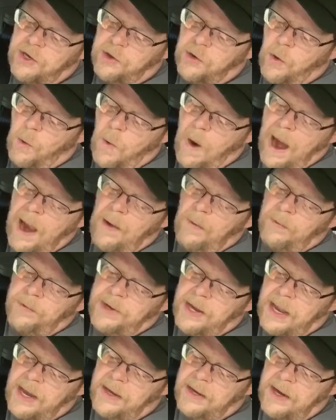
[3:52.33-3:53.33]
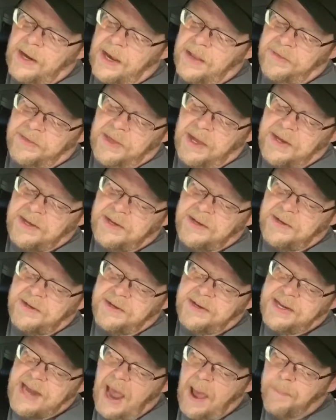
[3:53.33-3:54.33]
grounded the
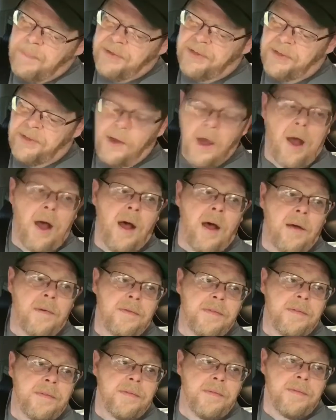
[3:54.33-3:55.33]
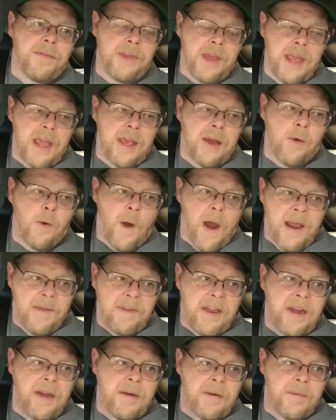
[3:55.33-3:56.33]
depth of the
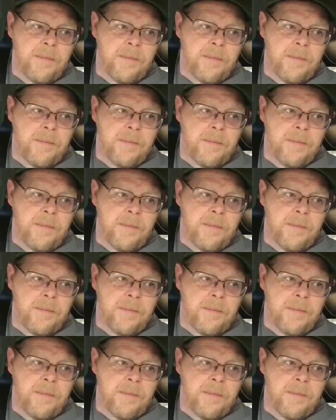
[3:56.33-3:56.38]
engraving